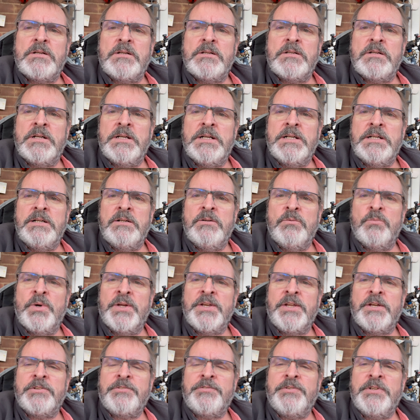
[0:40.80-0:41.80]
when
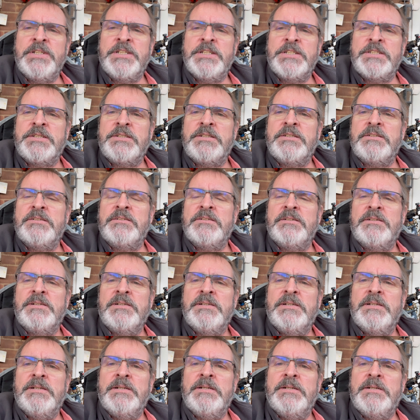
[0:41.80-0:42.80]
I'd finished
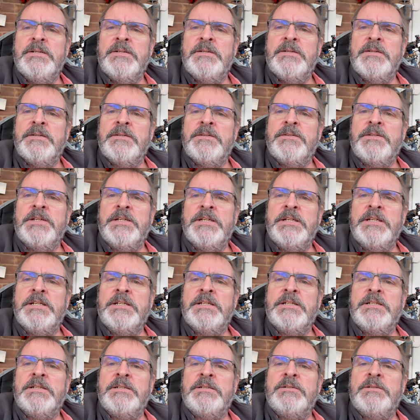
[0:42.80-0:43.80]

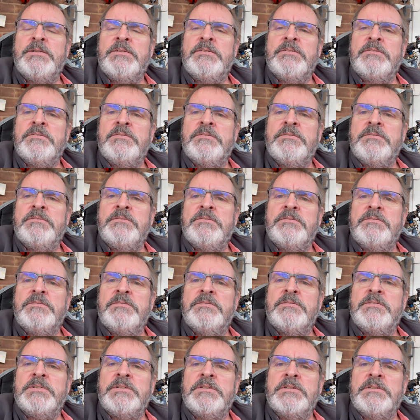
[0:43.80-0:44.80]
the
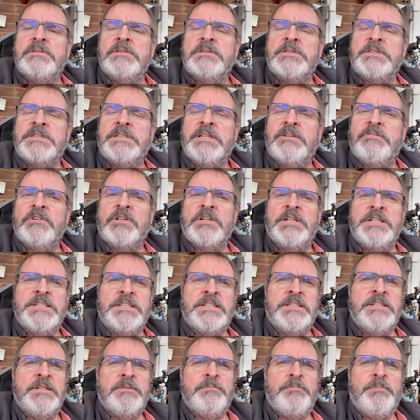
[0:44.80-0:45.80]

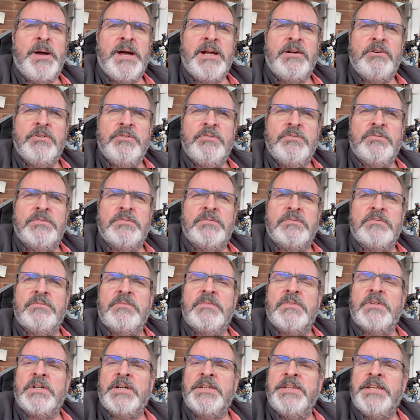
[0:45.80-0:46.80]
sterilising the barrel,
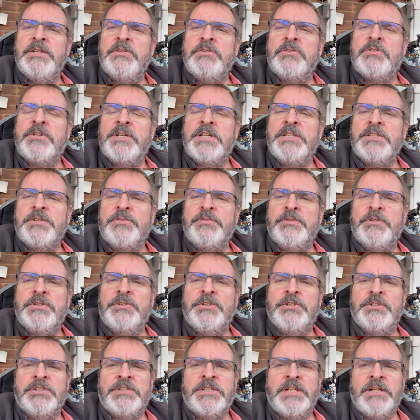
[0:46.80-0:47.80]
I then transferred
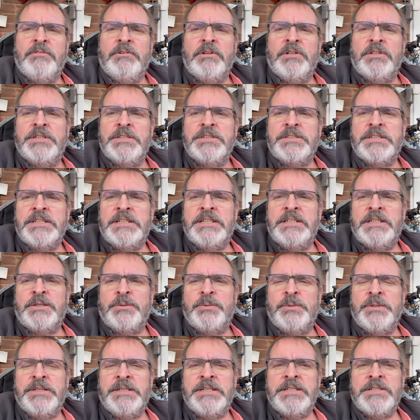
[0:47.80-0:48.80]
the sterilising
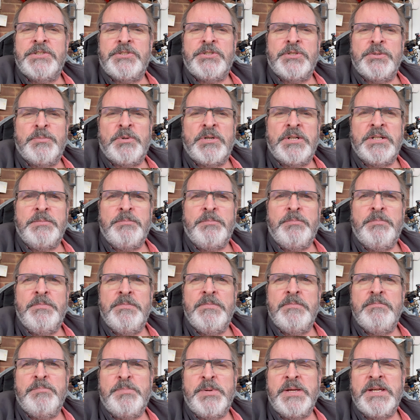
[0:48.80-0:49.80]
liquid into my
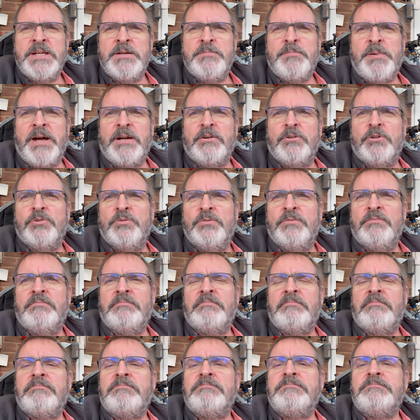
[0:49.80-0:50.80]
beer barrel.
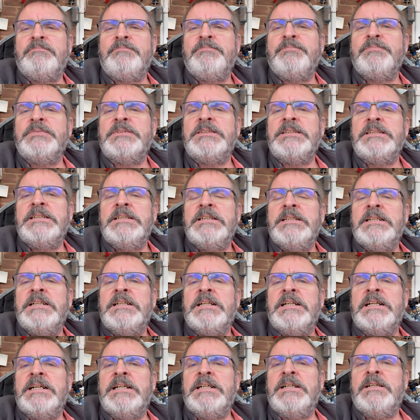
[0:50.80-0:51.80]

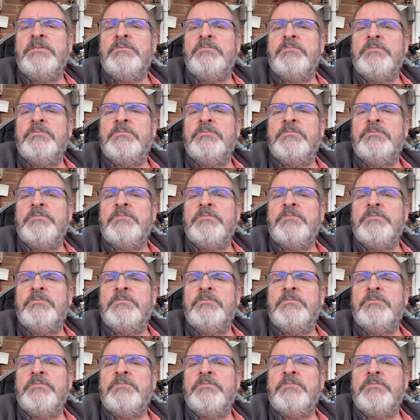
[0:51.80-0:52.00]
I